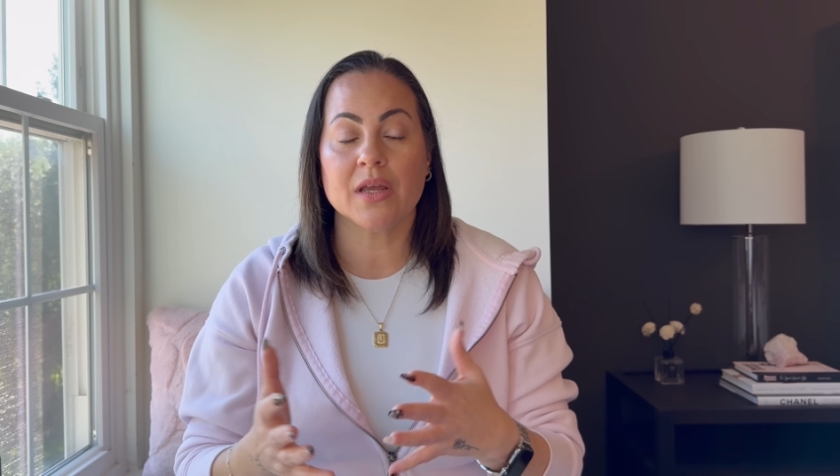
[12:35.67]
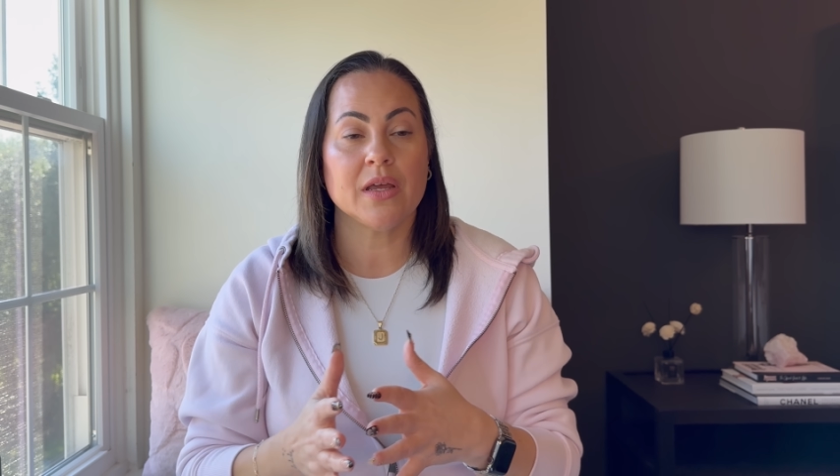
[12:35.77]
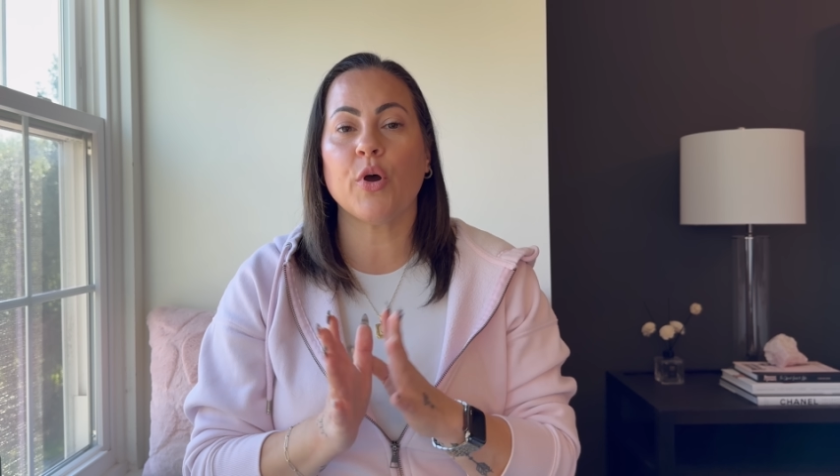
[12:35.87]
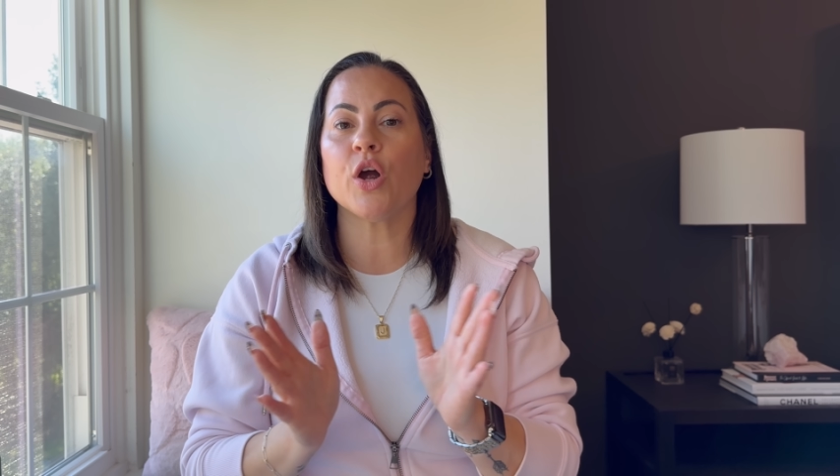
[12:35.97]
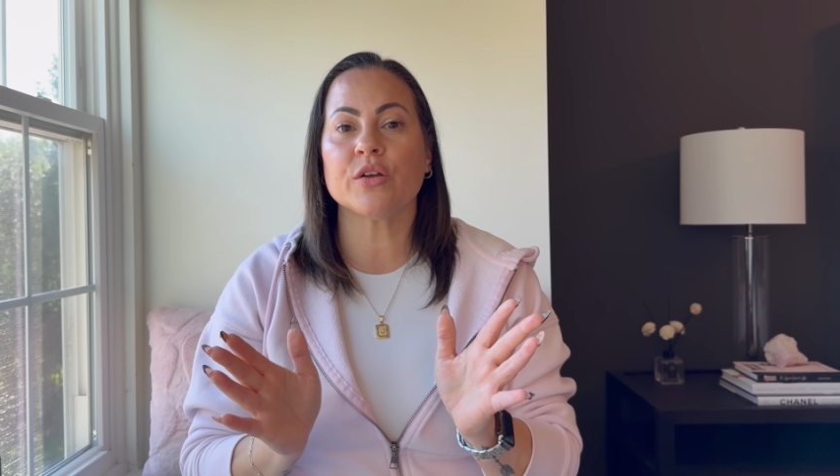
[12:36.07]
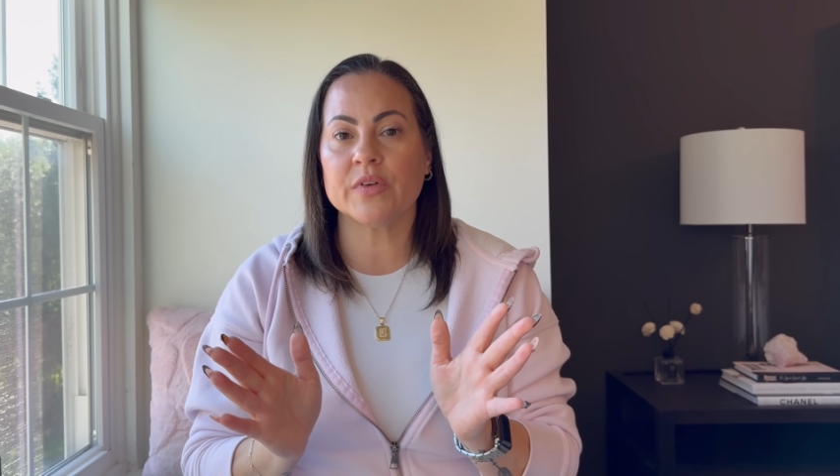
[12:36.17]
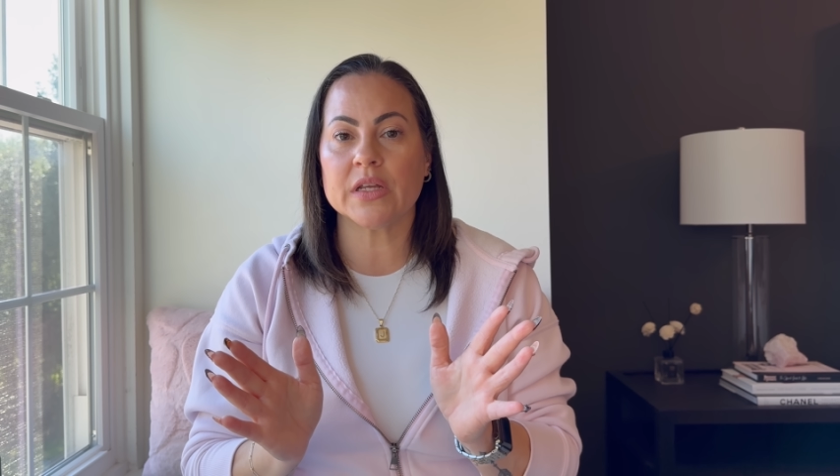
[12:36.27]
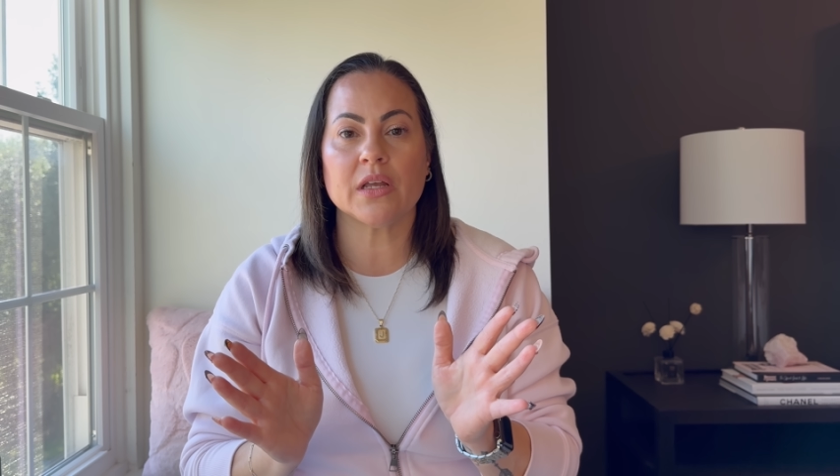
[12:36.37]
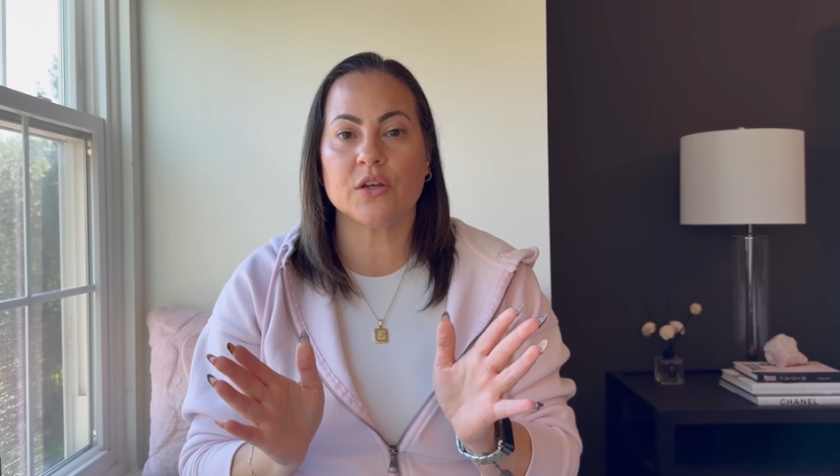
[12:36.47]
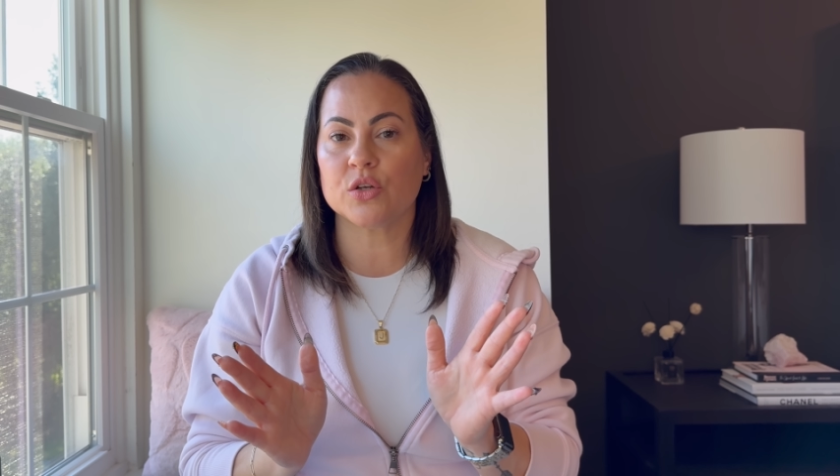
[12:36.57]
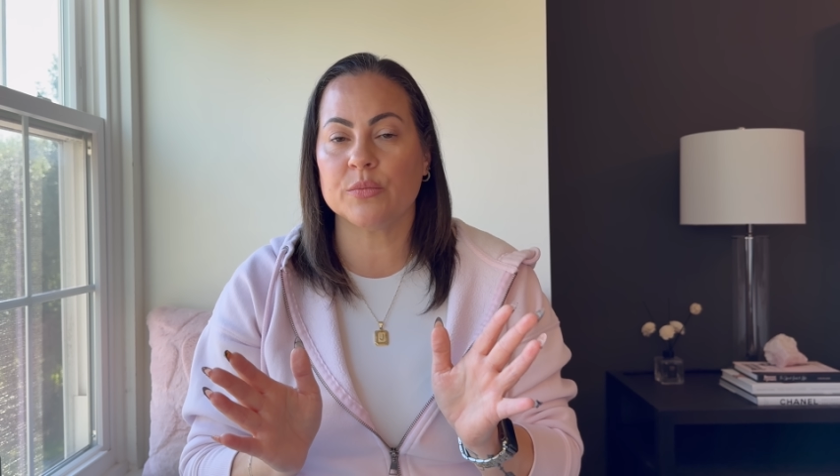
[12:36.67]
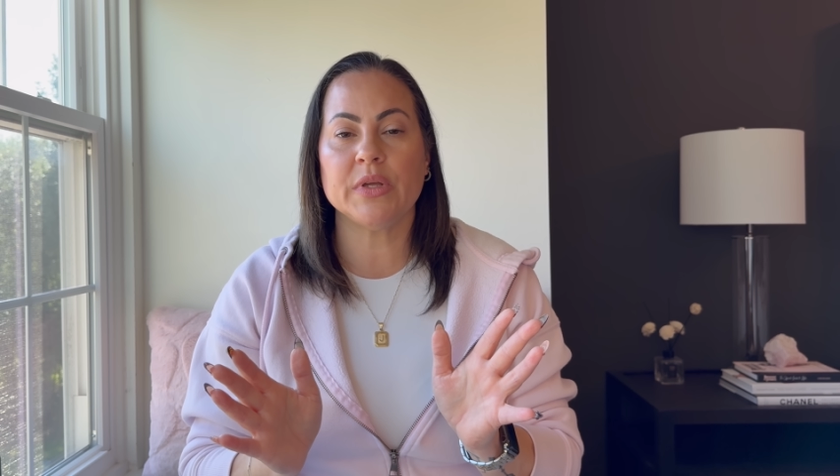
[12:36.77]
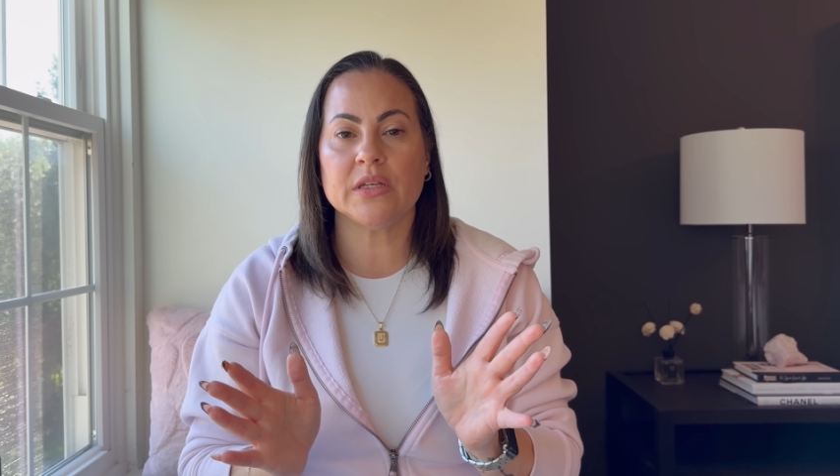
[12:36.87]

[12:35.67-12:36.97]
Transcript: Part of it could be